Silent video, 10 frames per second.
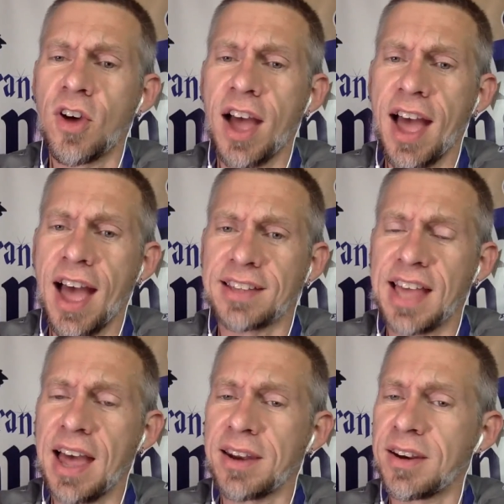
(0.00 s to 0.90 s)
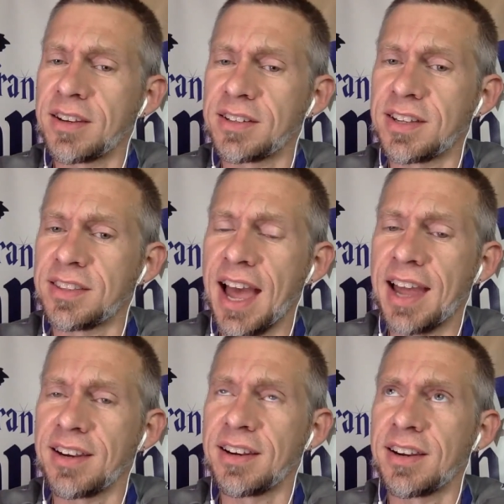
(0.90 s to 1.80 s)
how did
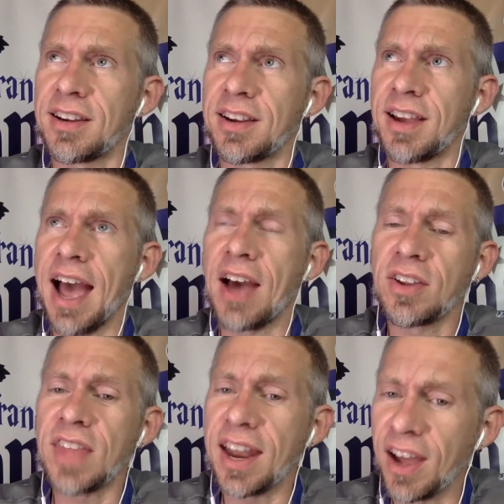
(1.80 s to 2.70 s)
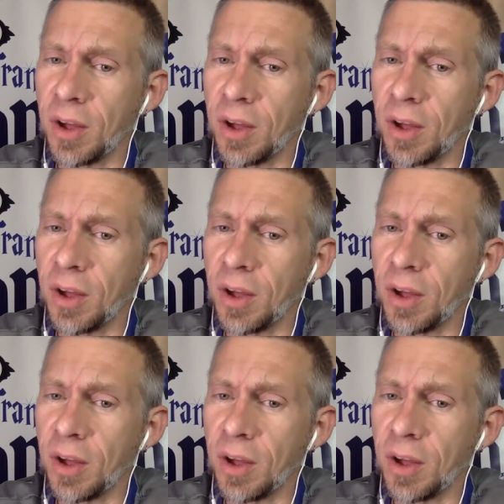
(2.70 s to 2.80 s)
that